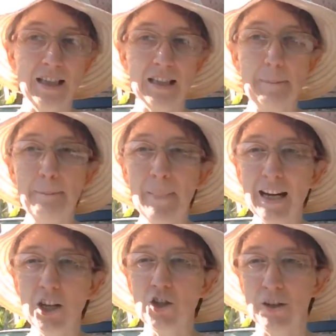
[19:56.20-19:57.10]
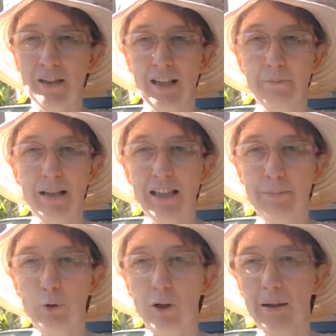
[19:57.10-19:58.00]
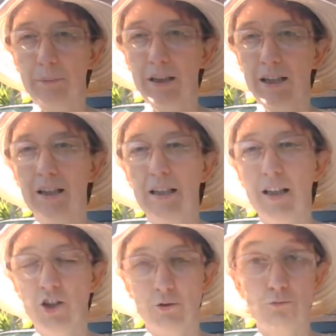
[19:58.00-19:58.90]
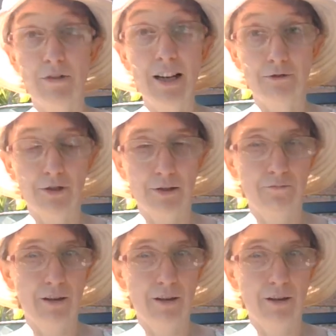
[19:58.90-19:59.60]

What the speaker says: is a major theme in the book. I'm going to just read through some